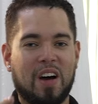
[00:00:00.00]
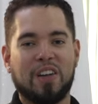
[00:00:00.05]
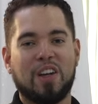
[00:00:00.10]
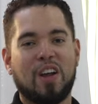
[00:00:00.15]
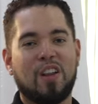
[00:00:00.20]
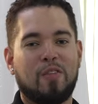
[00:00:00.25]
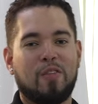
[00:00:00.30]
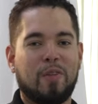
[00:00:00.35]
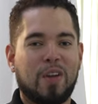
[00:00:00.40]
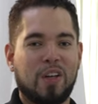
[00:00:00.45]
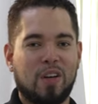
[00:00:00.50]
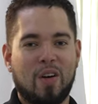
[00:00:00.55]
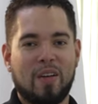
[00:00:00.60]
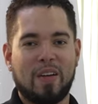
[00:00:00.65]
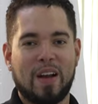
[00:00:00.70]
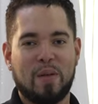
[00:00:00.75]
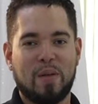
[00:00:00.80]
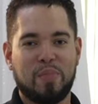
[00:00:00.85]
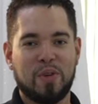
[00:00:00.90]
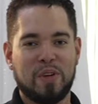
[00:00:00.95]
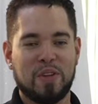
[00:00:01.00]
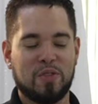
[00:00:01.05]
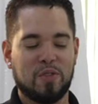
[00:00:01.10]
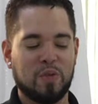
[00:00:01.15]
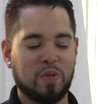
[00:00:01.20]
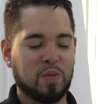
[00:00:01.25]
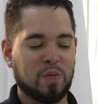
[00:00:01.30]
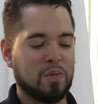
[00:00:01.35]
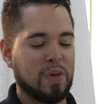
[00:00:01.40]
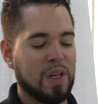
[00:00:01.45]
Another video on that pretty
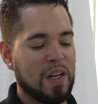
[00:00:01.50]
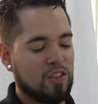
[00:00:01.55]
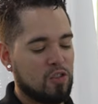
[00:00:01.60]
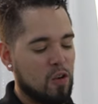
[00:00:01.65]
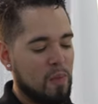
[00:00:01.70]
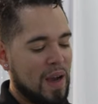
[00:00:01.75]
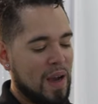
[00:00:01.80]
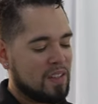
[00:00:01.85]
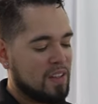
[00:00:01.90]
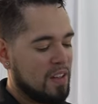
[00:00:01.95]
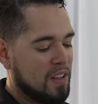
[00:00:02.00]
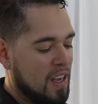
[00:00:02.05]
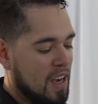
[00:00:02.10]
soon, but let's go back to the